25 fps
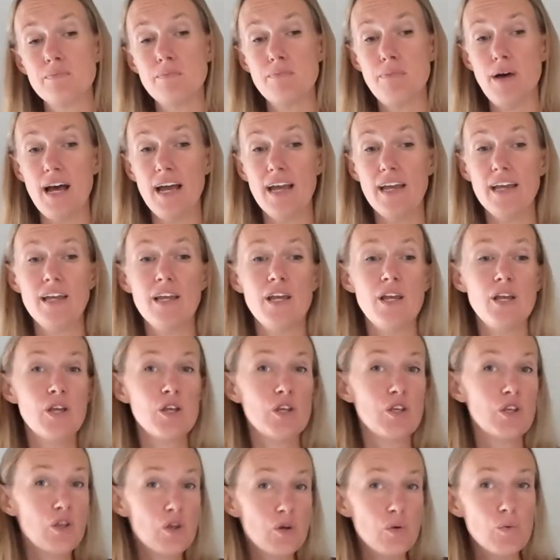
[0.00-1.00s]
But
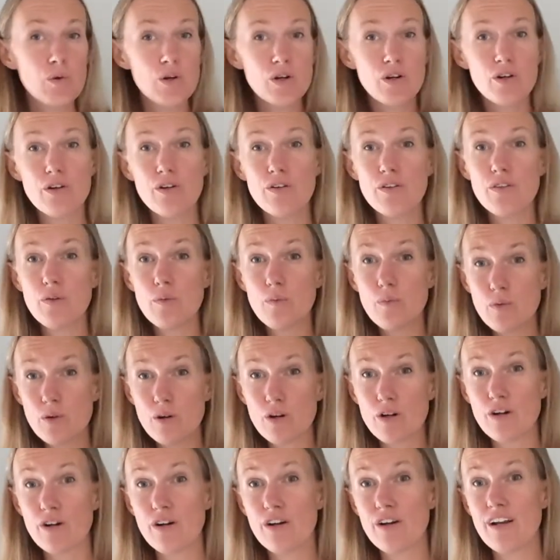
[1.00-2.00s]
you were the
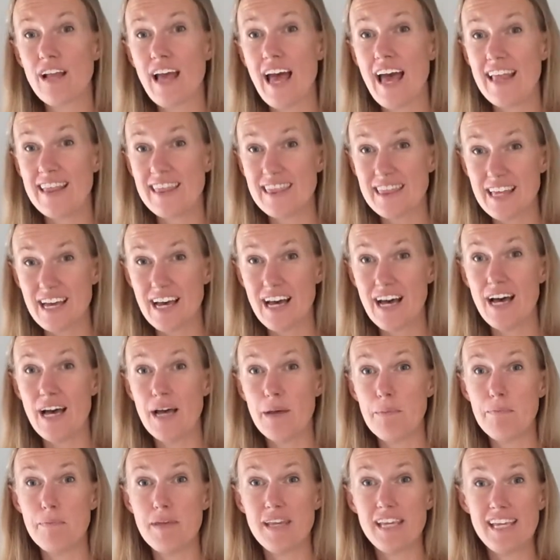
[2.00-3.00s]
word at
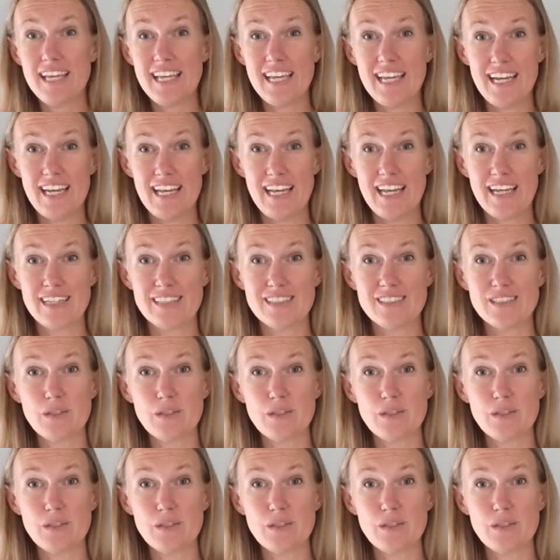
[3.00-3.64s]
the beginning.